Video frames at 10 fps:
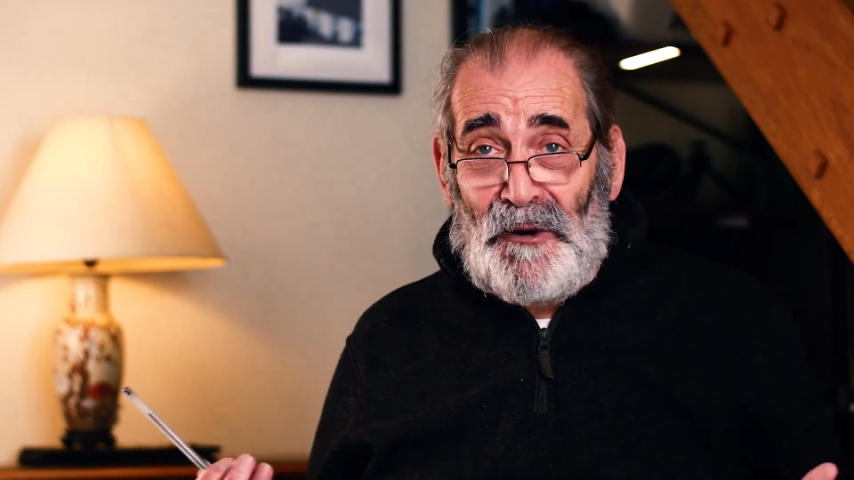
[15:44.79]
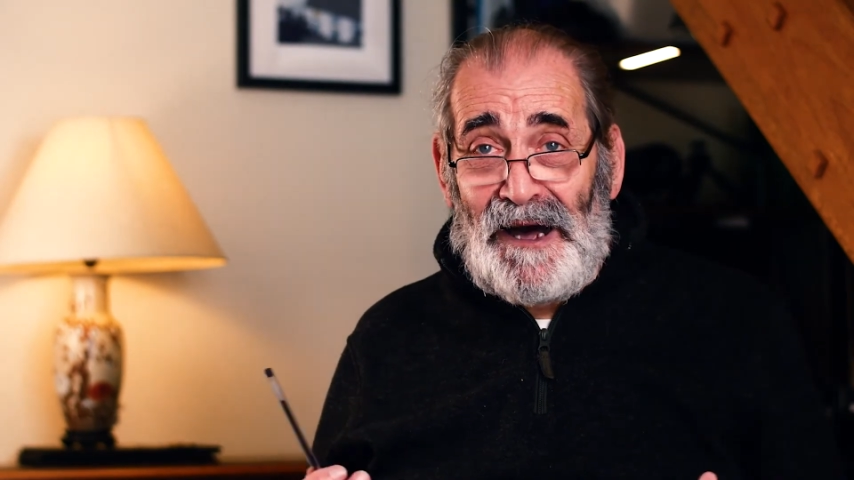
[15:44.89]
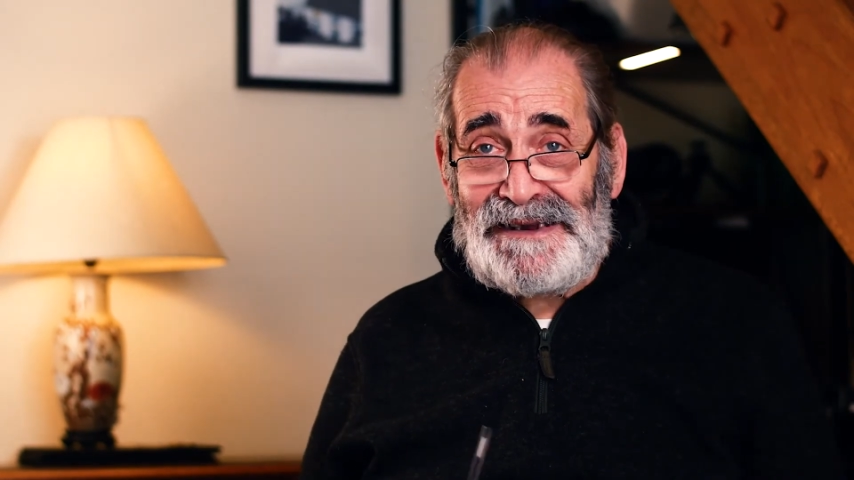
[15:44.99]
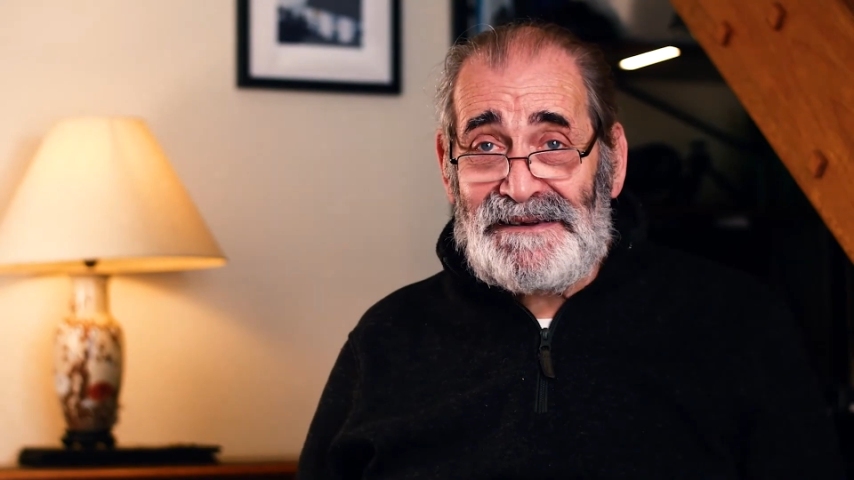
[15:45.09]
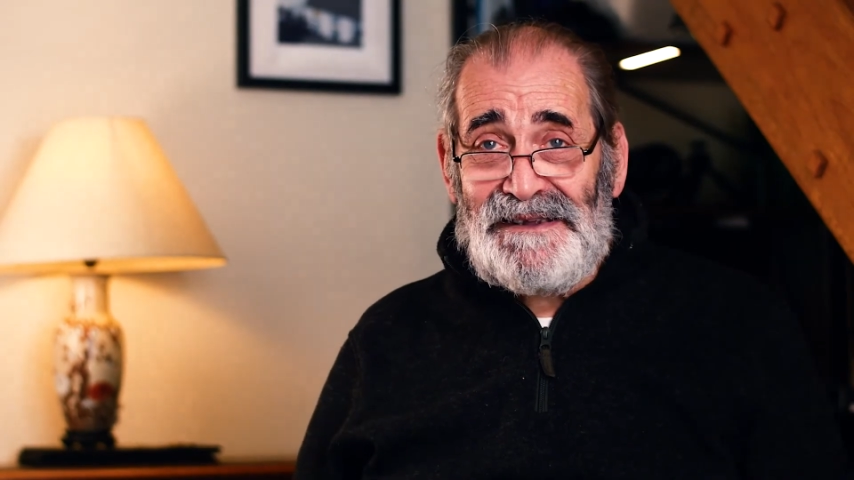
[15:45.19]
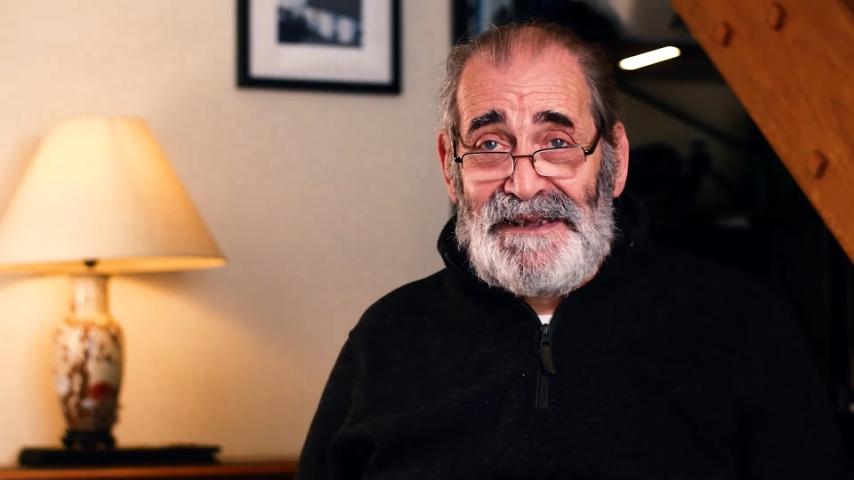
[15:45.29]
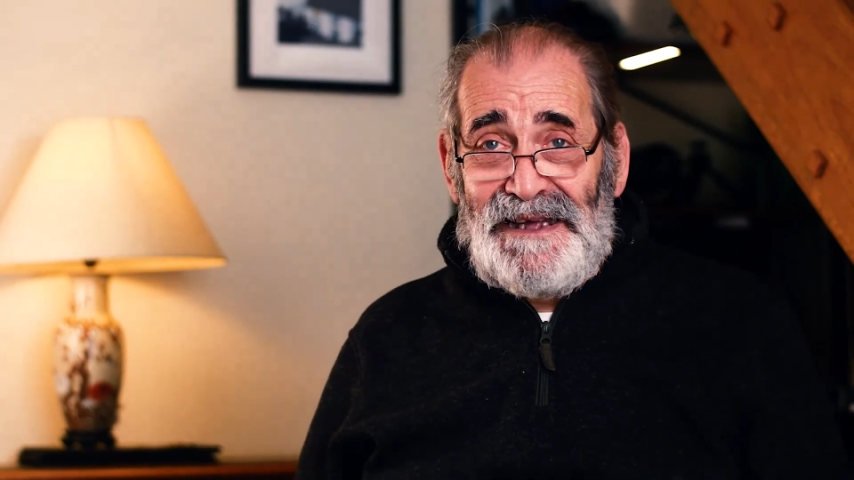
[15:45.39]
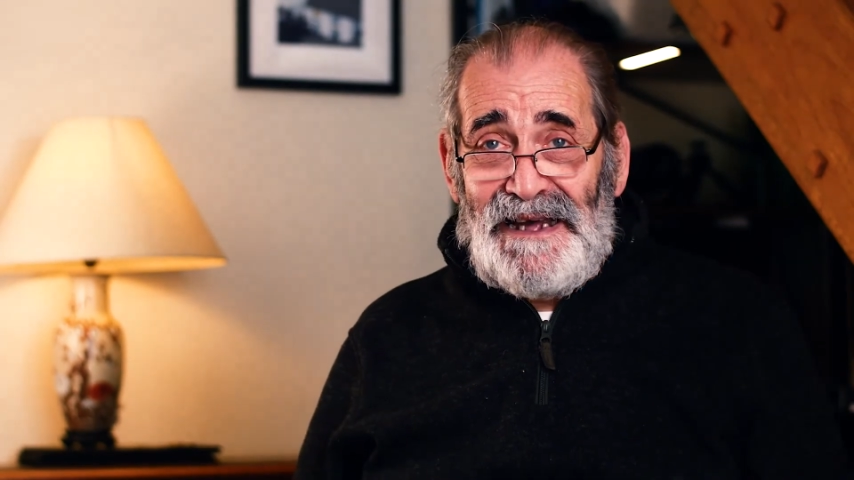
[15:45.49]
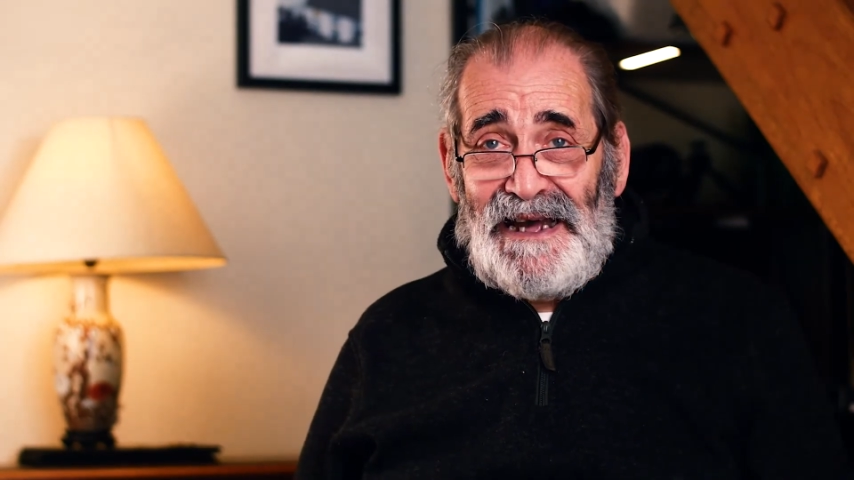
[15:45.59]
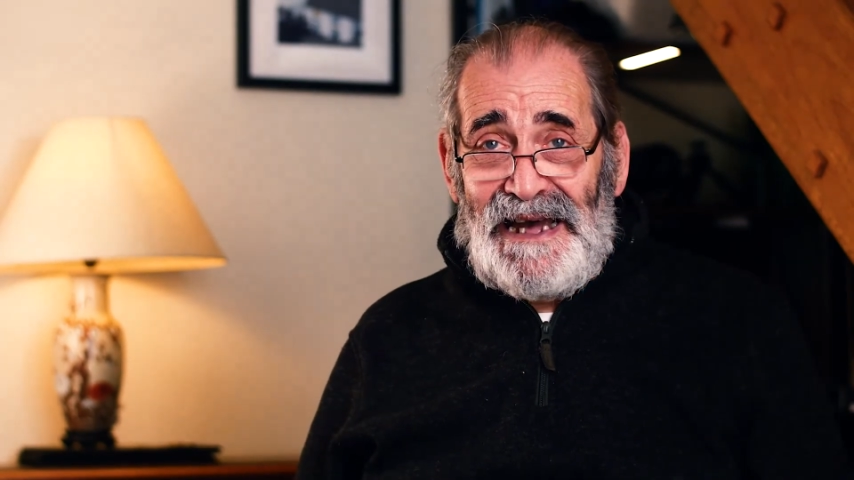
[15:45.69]
Gwaun
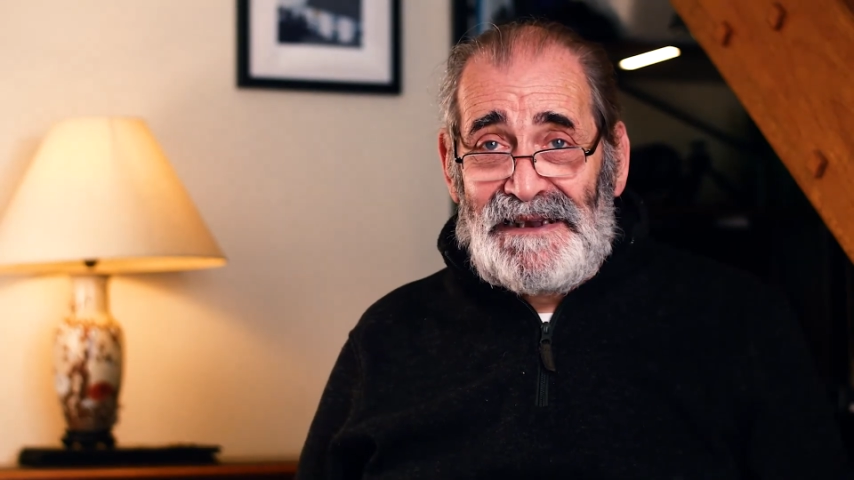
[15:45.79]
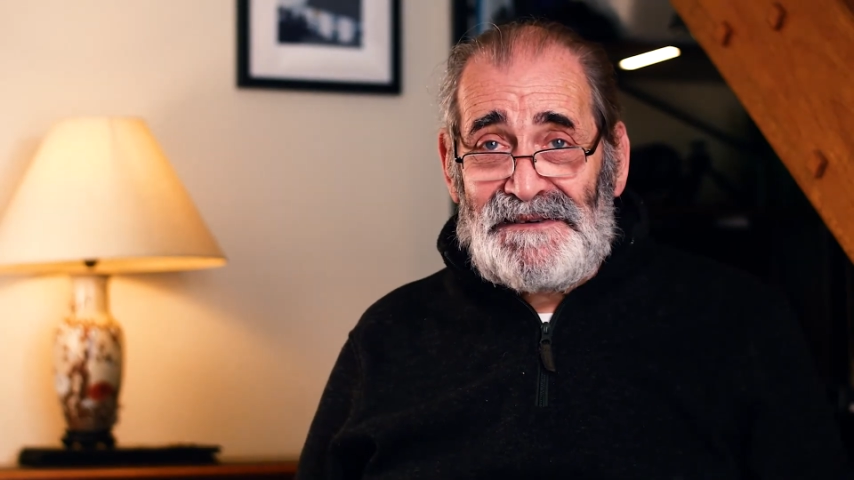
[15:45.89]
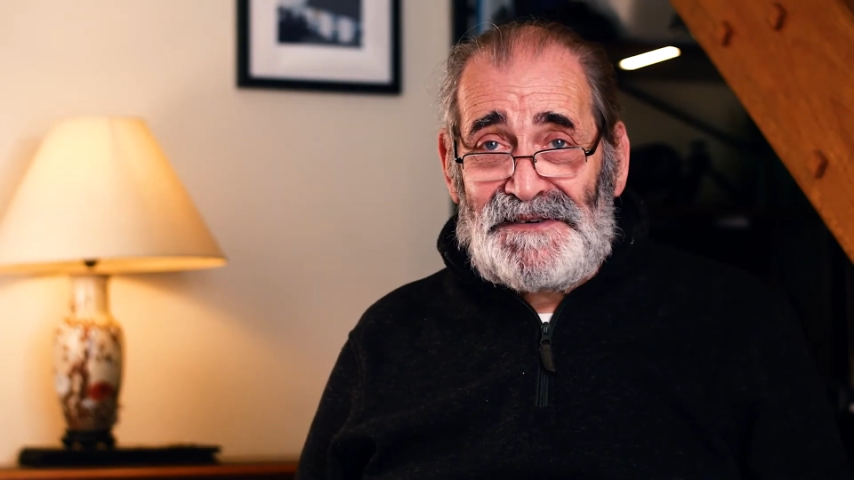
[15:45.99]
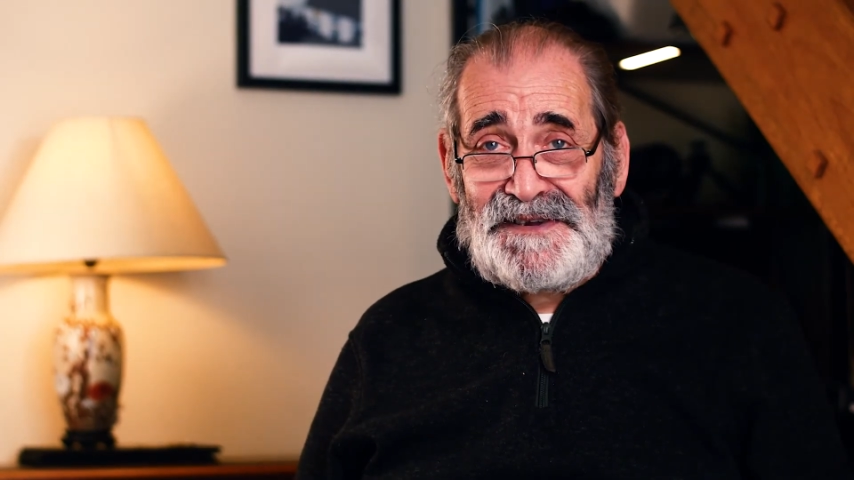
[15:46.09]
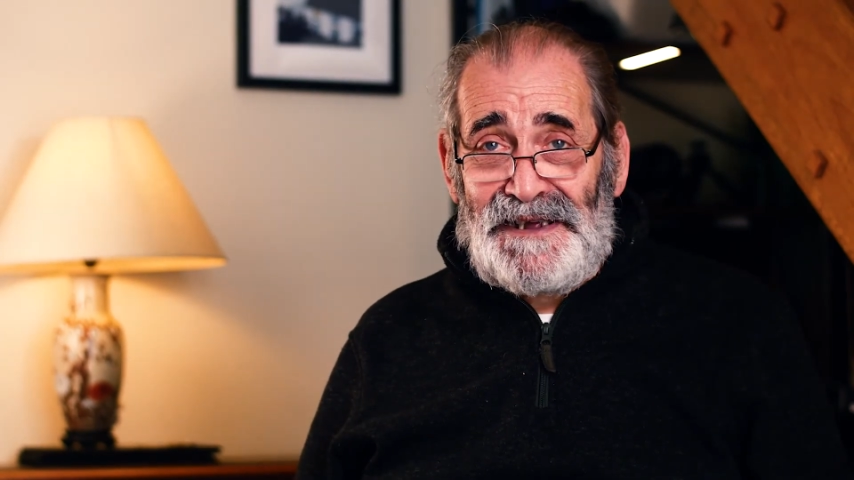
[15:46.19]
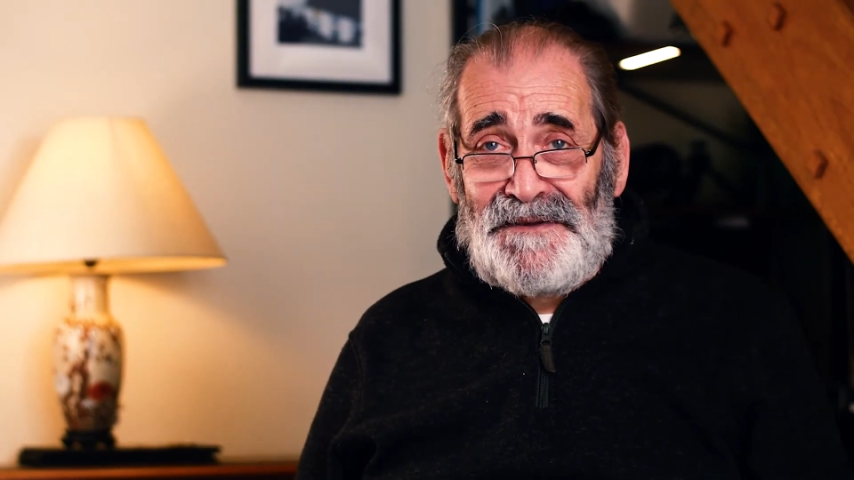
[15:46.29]
and